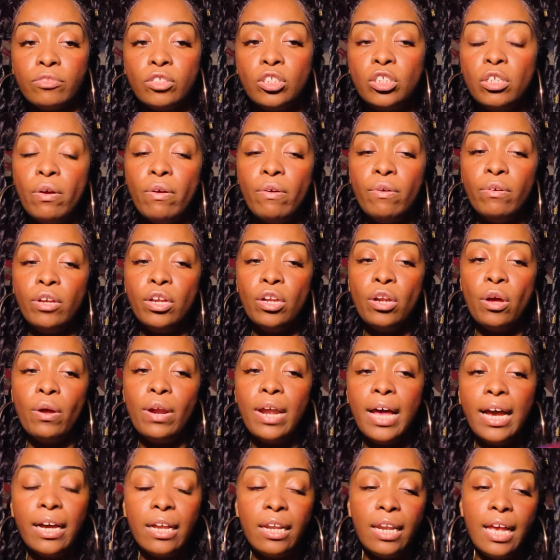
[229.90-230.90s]
So, you know,
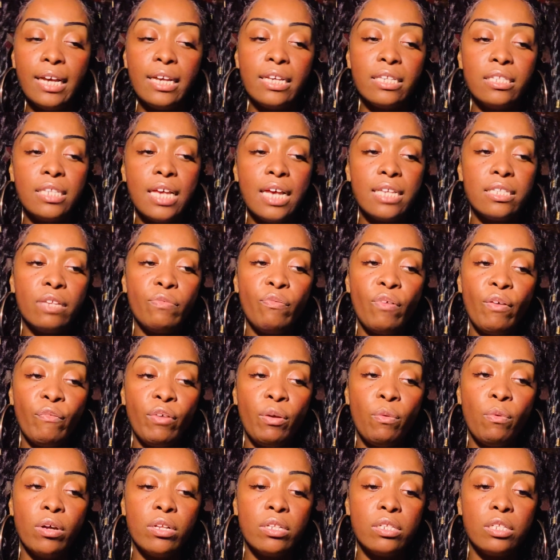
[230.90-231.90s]
like like it says, if
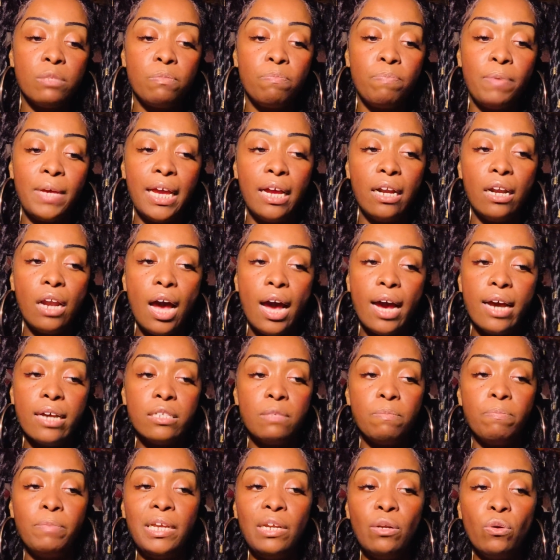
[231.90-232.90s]
everyone's being
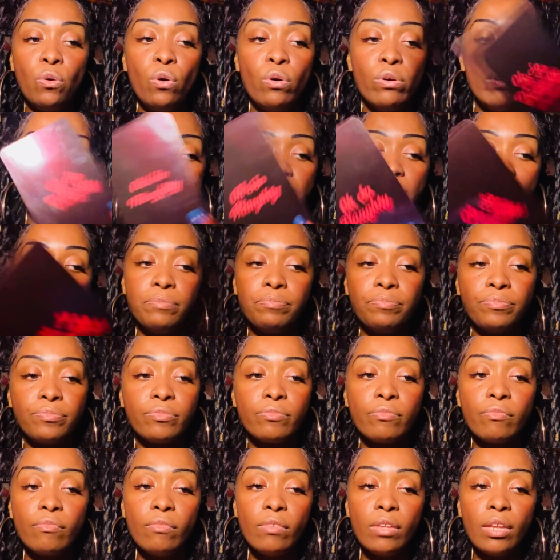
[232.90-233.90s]
nice, be naughty.
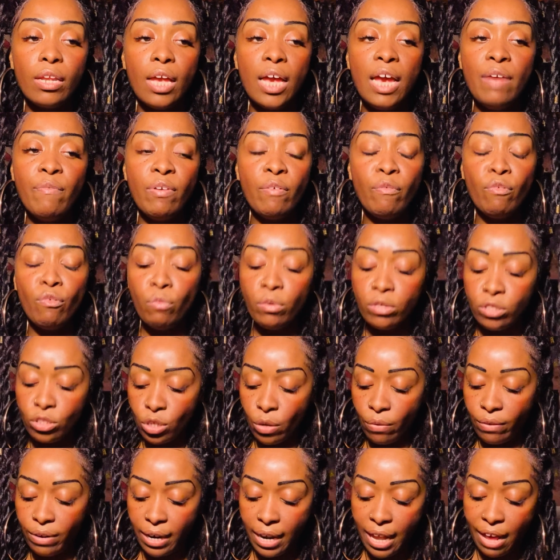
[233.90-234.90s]
If everyone's
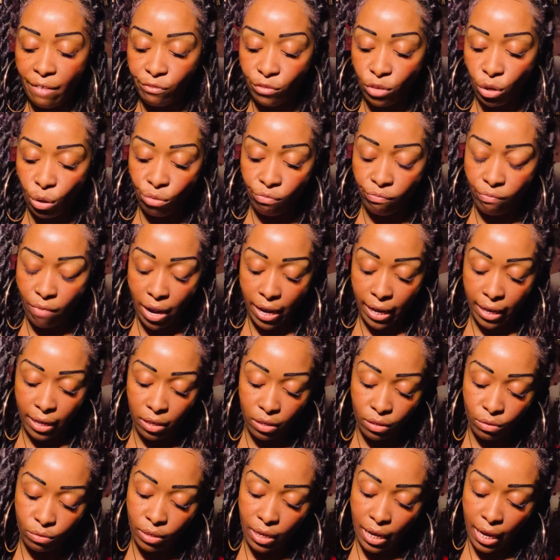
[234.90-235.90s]
going left, go right,
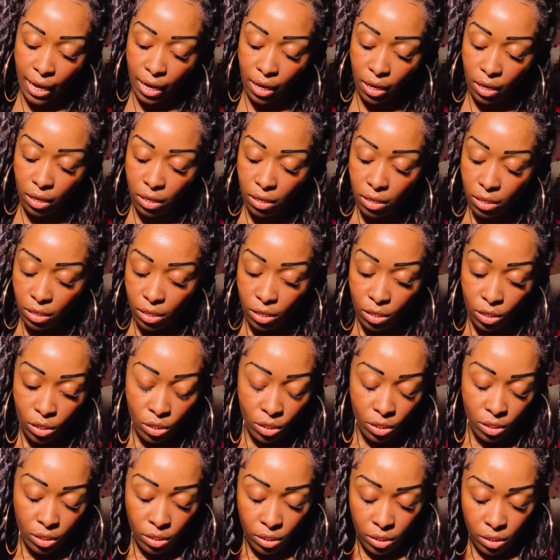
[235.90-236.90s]
okay?
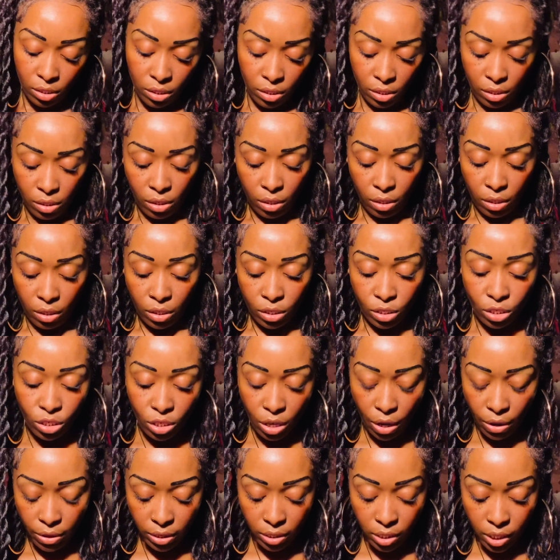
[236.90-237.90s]

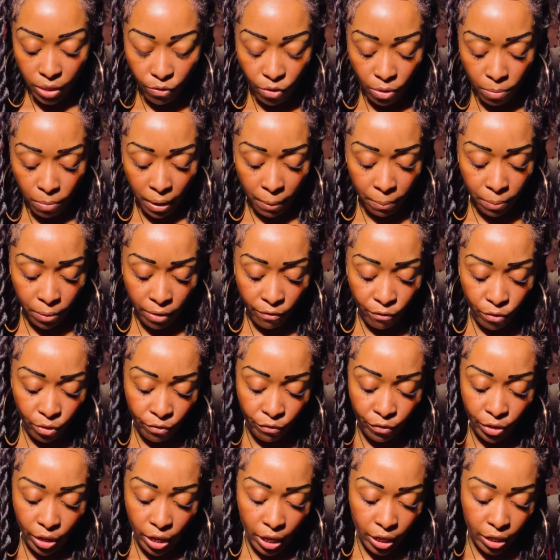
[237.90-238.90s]
So this is for my beautiful
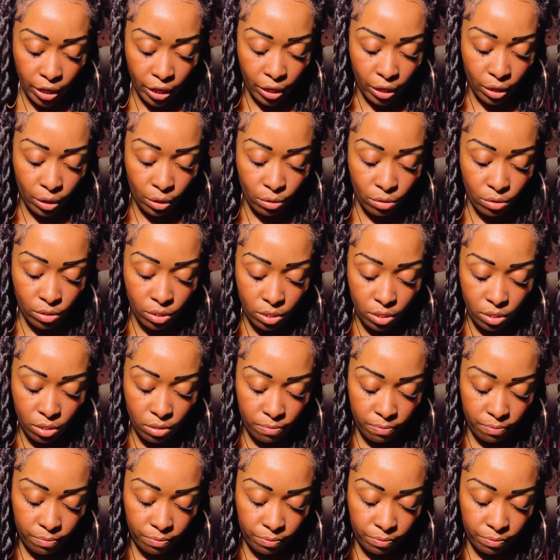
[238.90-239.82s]
Virgos.